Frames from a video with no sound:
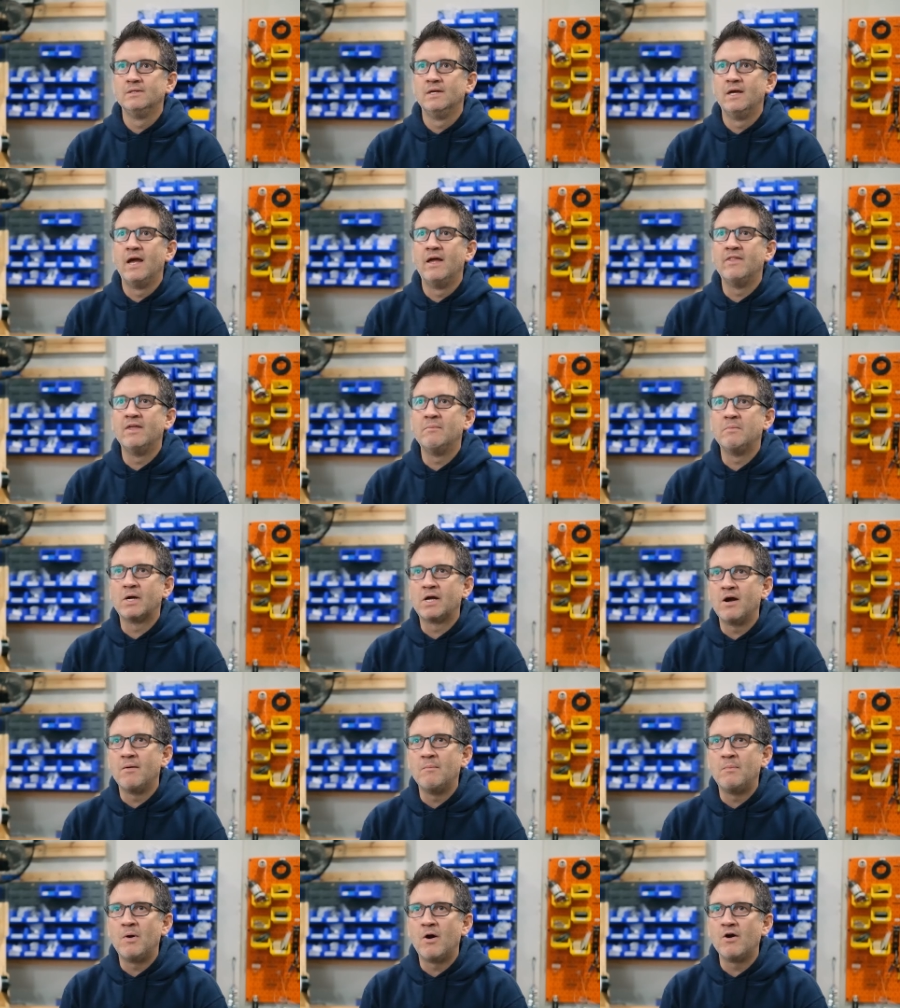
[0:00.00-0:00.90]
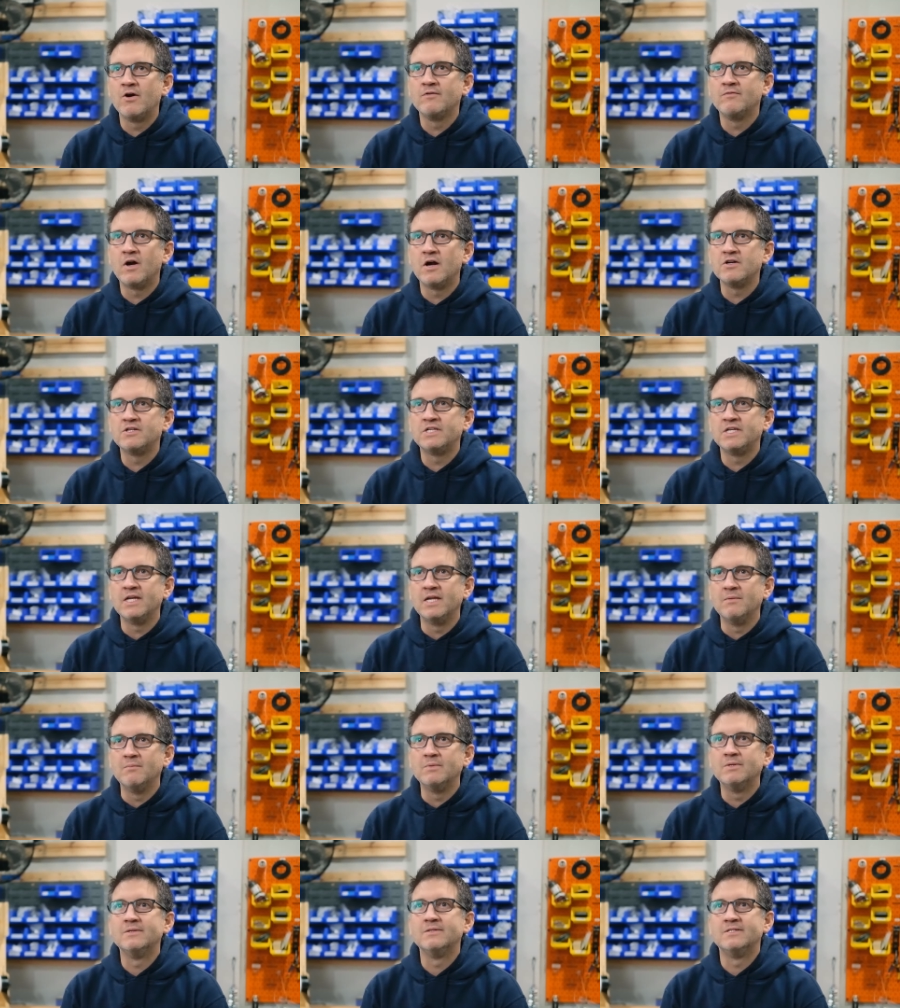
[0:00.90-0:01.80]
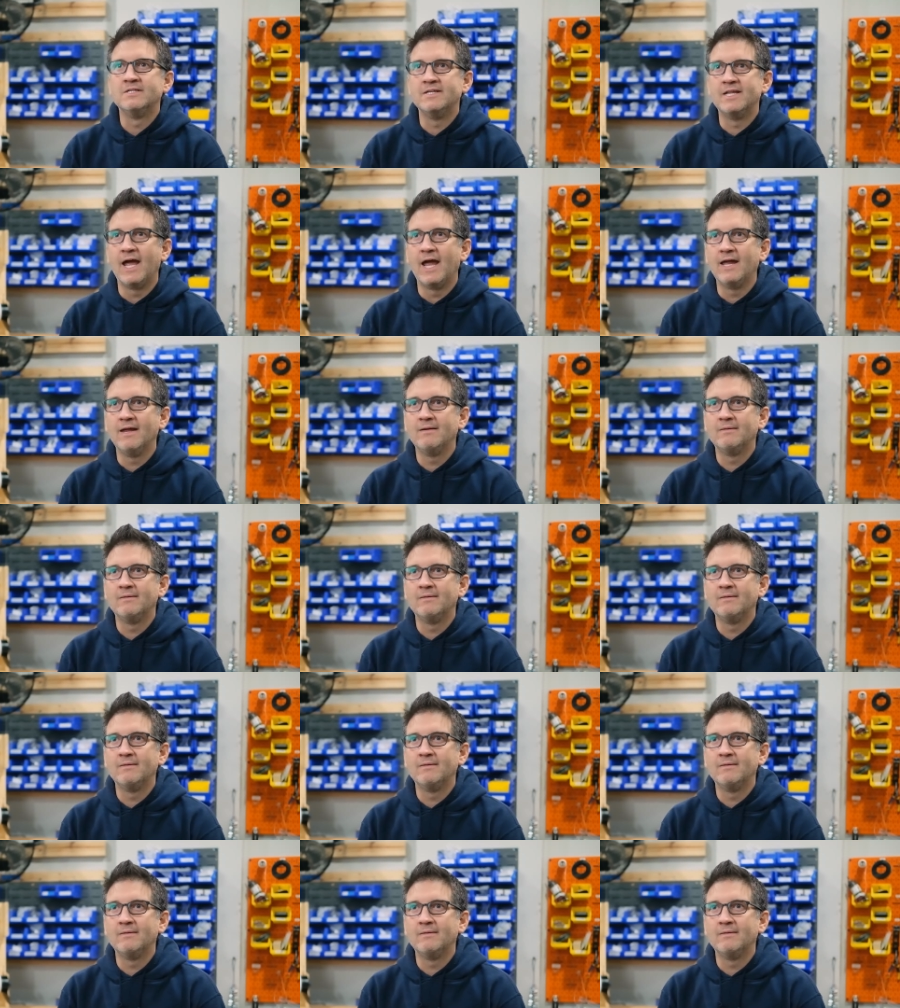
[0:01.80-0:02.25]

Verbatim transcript: and then become part of our team today.